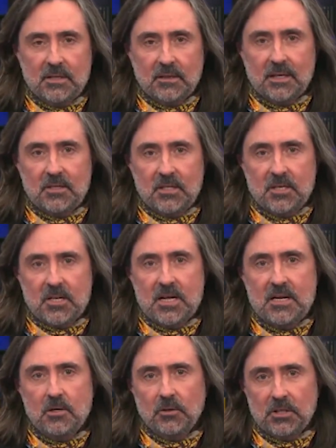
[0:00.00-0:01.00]
like the
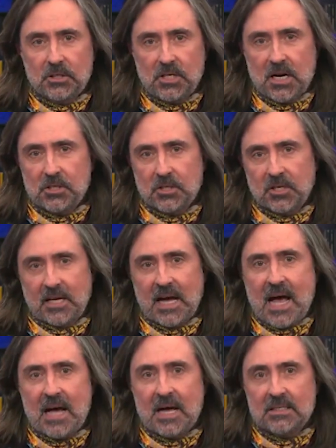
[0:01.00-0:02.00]
grin on the Cheshire
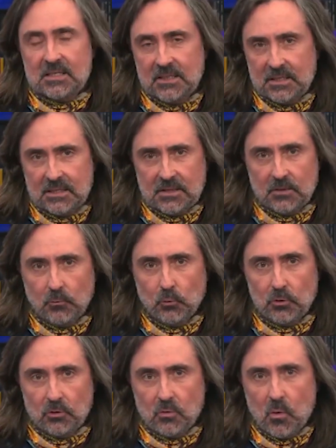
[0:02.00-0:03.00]
cat that
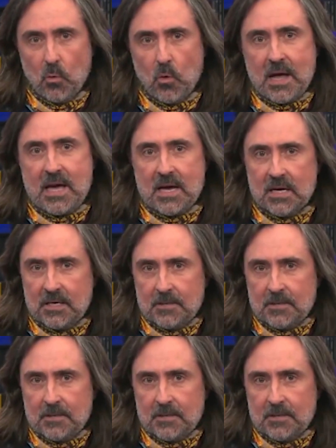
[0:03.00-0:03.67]
won't go away.